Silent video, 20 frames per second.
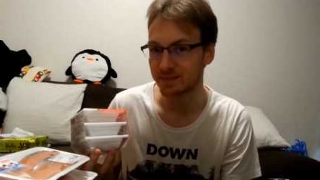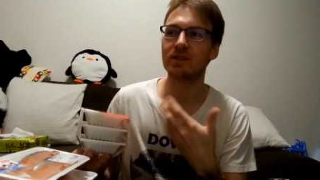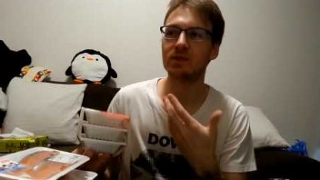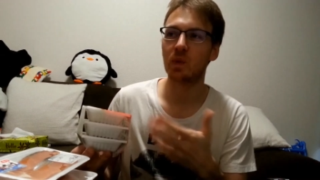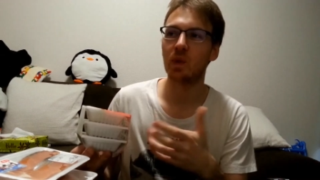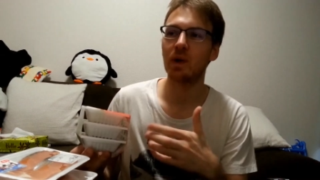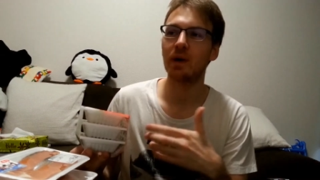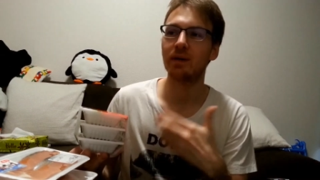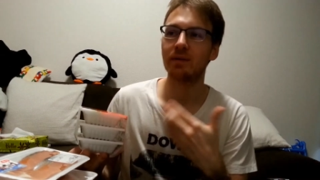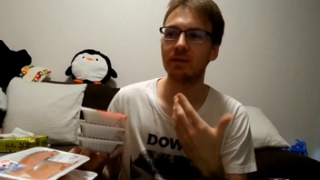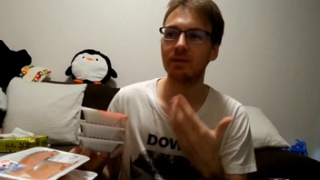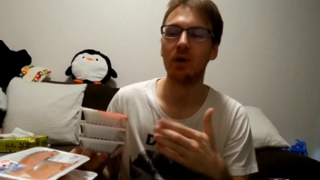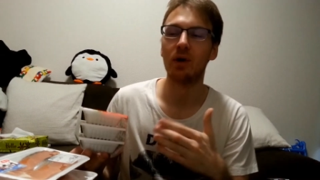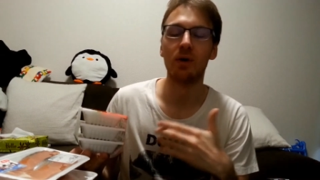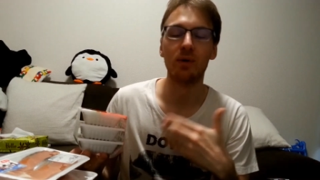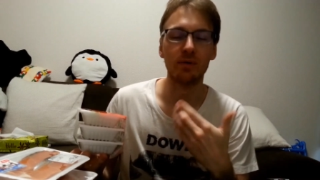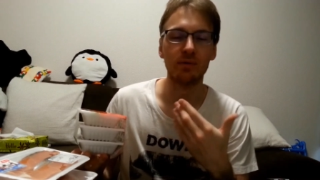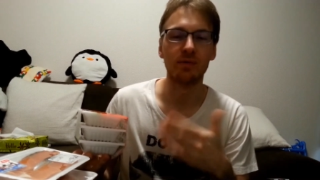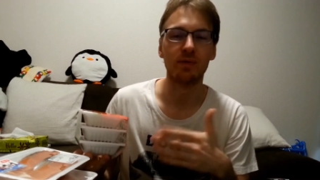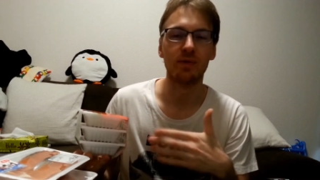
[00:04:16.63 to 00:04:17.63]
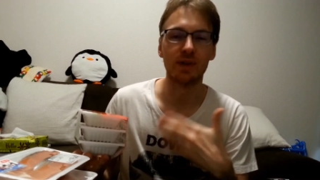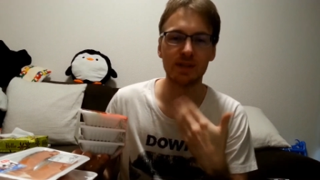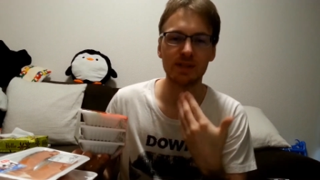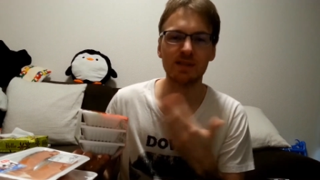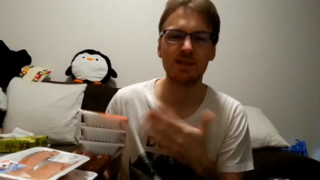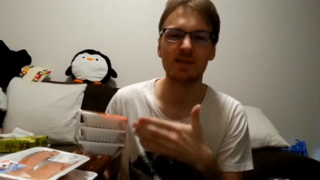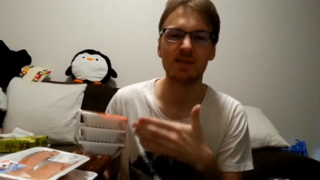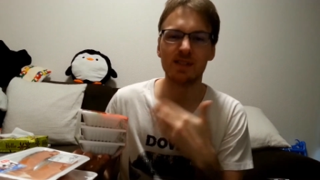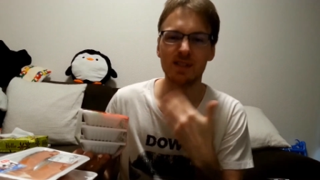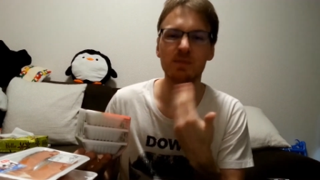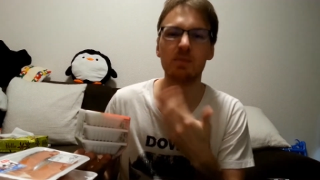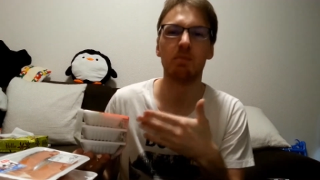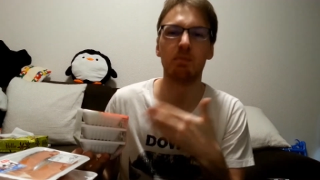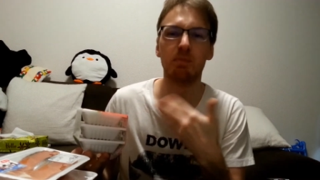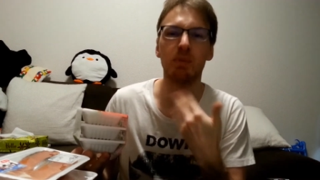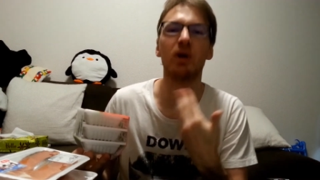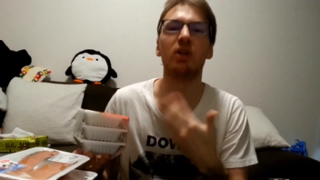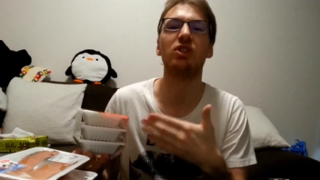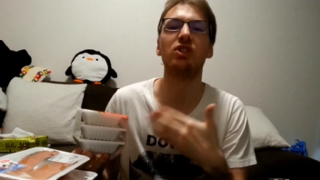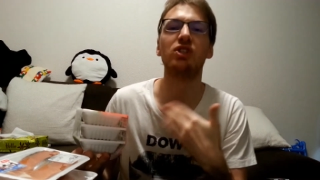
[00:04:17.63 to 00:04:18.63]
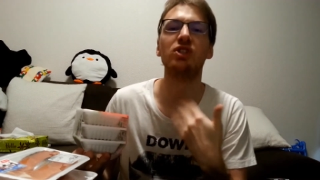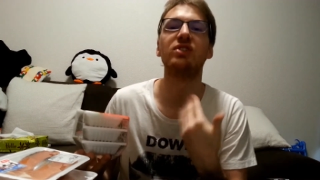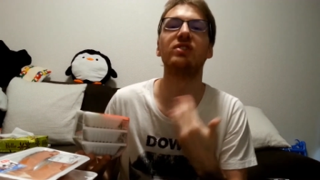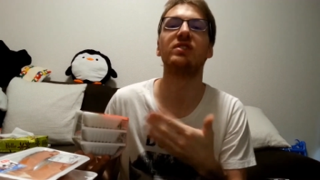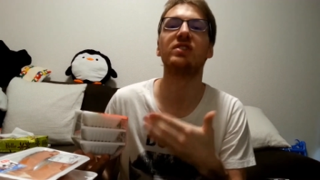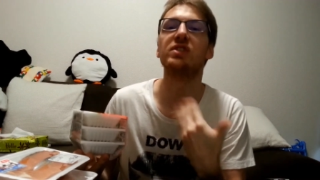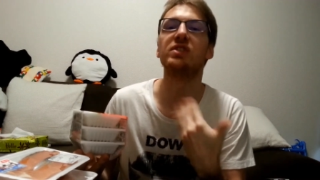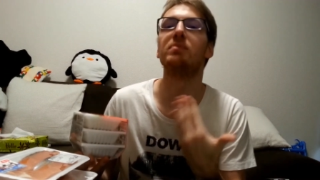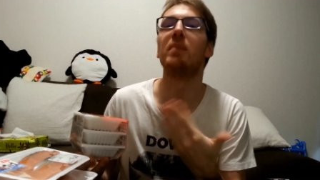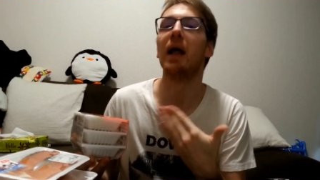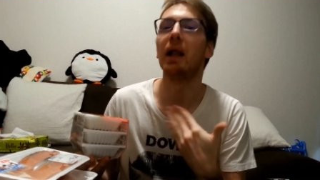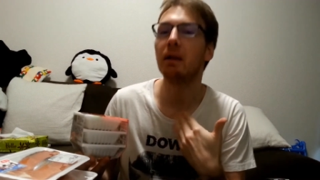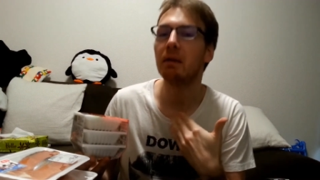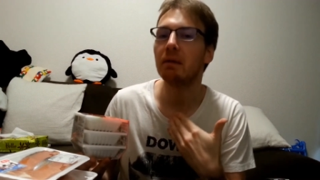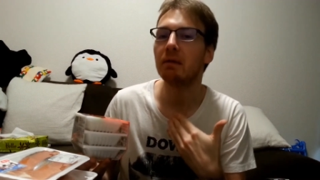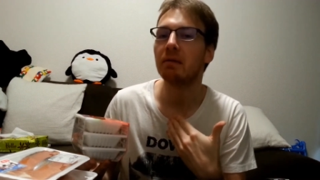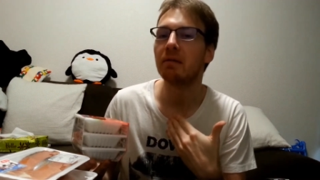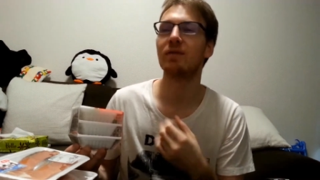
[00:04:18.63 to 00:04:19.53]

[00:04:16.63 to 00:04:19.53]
It's quite known for its pungent smell.